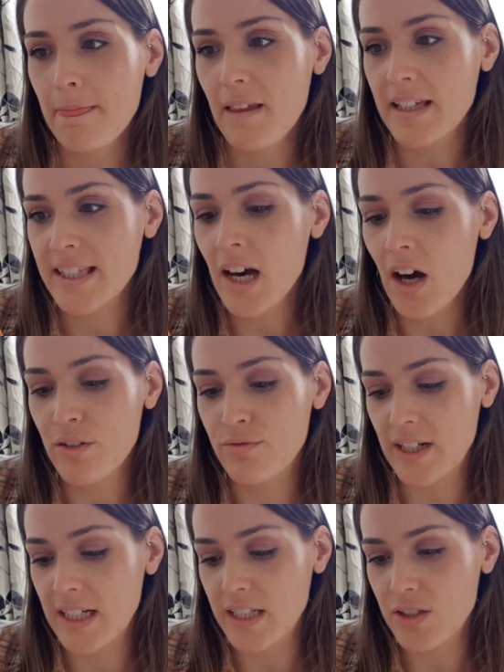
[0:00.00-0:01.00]
Yeah, I
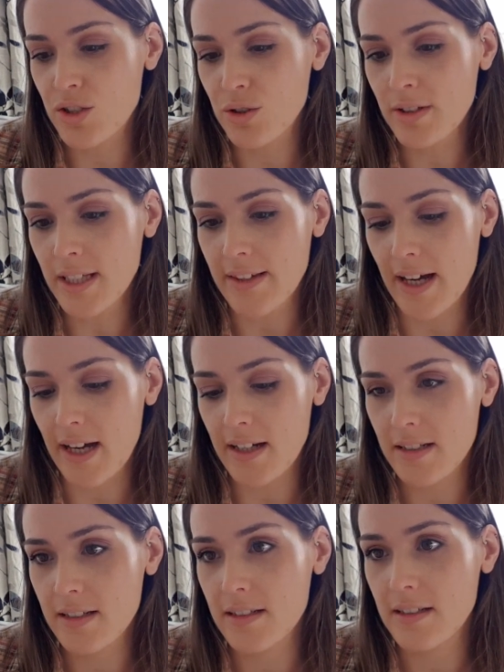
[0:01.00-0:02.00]
really enjoy that.
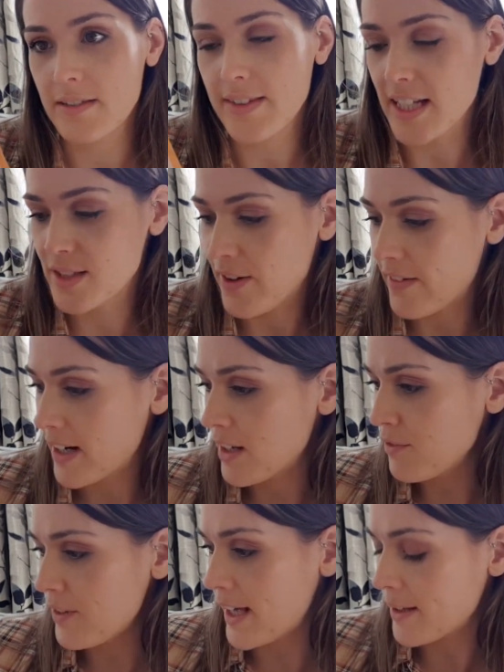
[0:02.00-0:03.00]
That's very
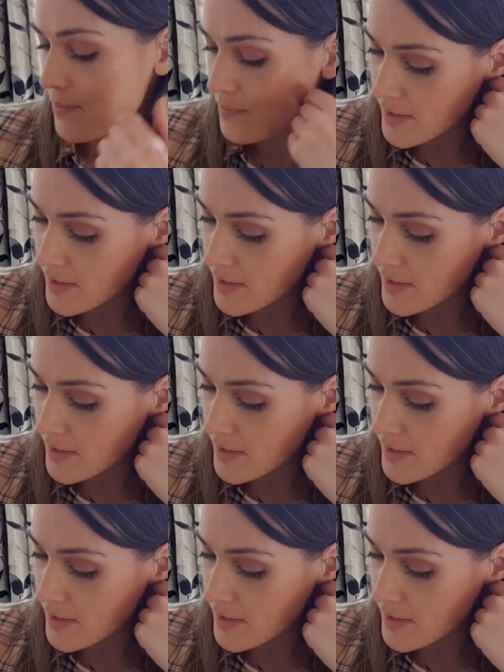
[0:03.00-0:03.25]
lovely.